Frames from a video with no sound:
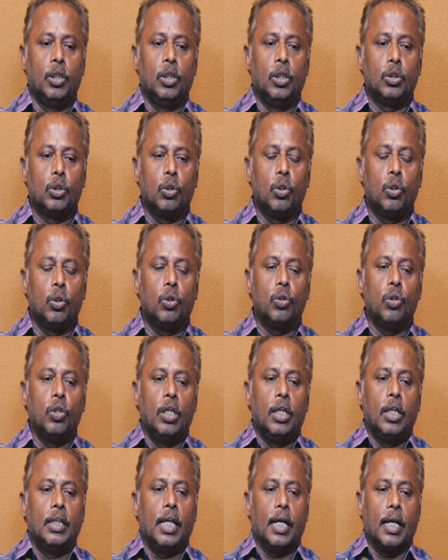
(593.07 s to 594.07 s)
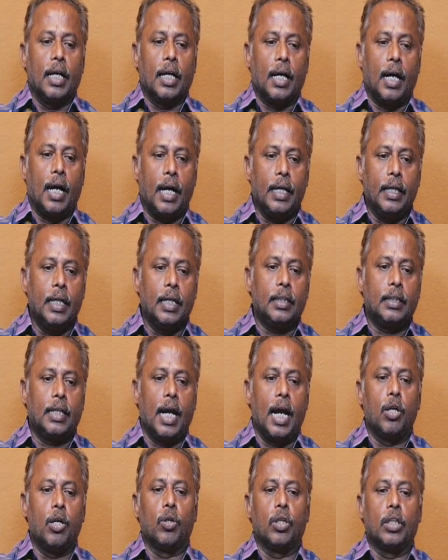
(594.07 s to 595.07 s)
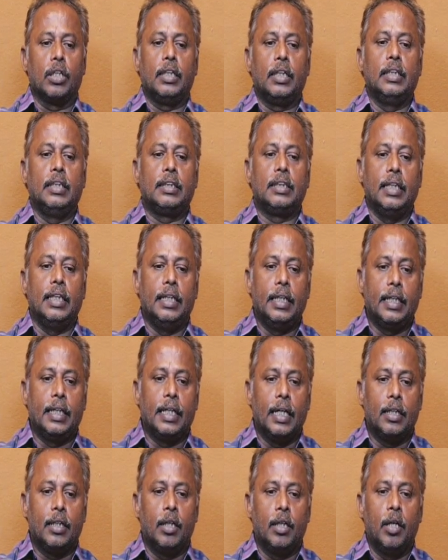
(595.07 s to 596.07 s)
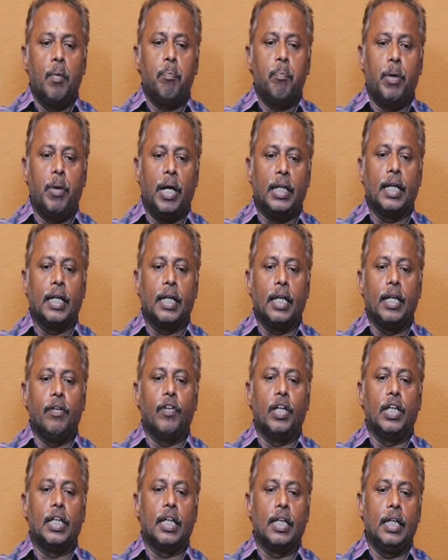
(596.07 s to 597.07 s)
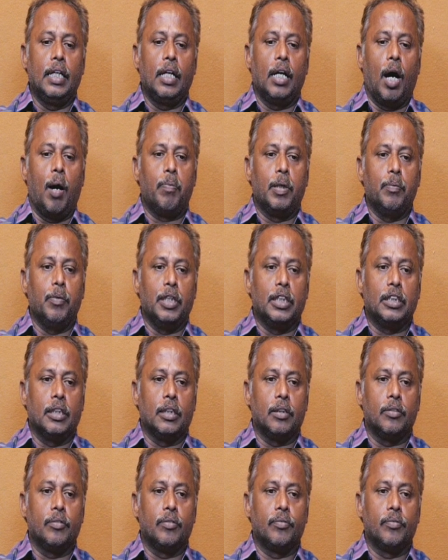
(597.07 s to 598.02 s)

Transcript: So, the higher turnover is indicate better inventory optimization.